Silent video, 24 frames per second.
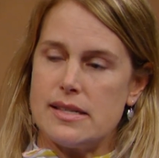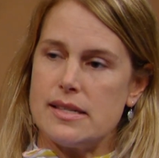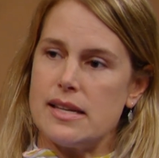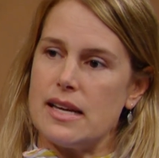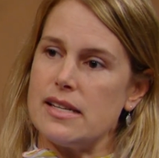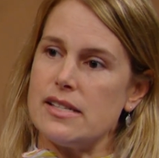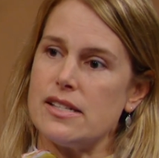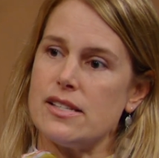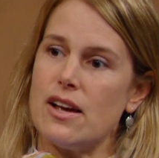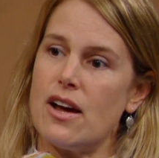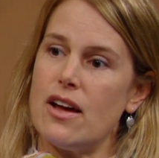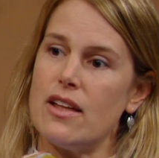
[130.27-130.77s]
they
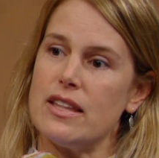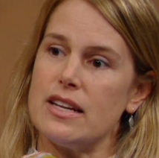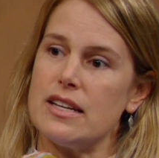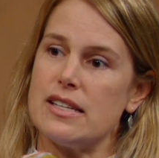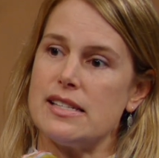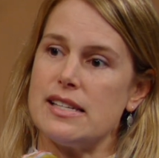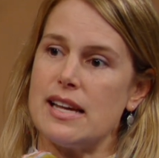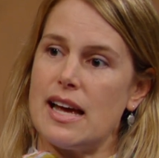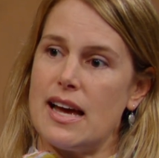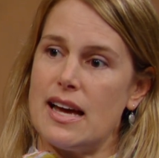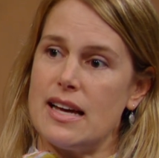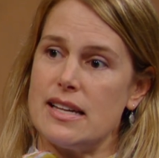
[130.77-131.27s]
saw
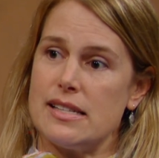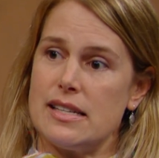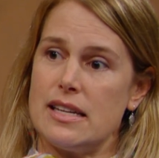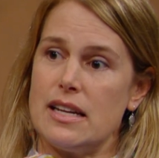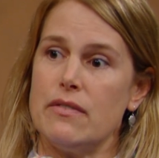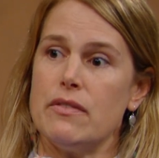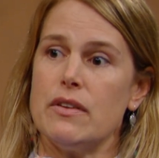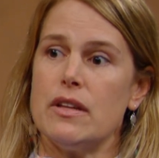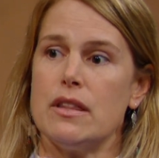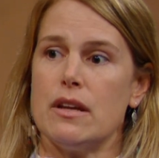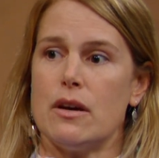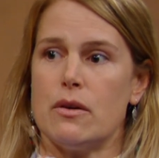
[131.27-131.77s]
this as,
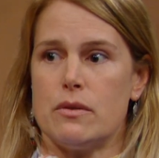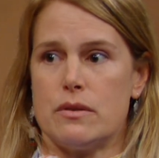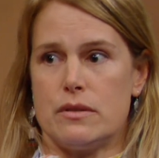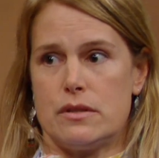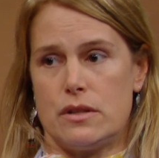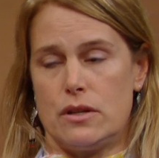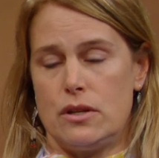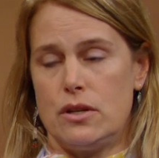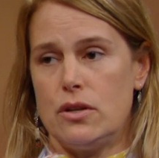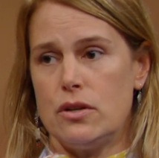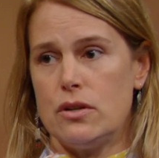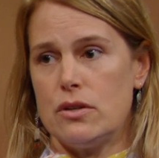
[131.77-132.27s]
even though it was
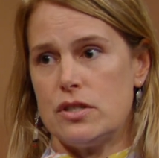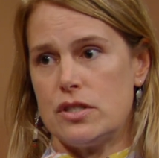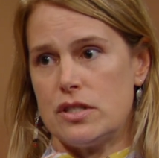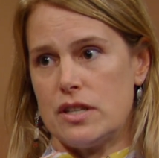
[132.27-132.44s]
a huge